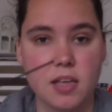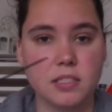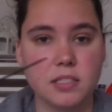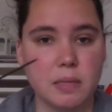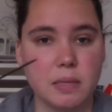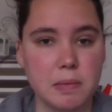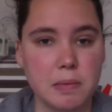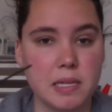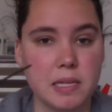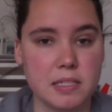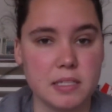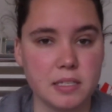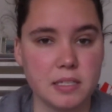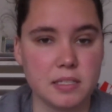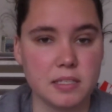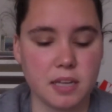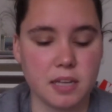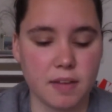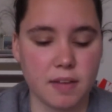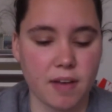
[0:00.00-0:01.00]
Some of the
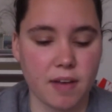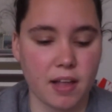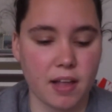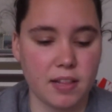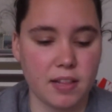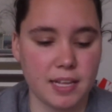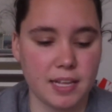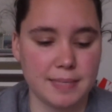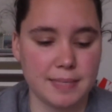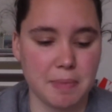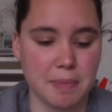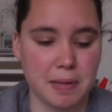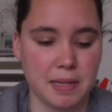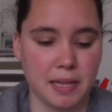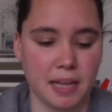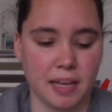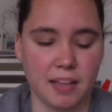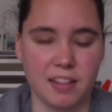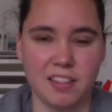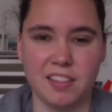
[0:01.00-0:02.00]
incense that I've had that has been
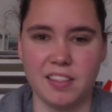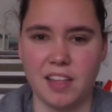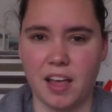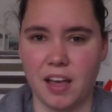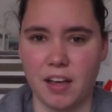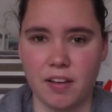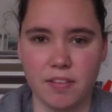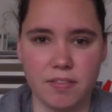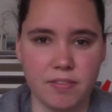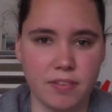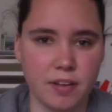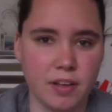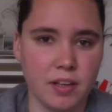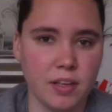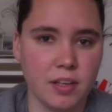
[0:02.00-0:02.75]
like love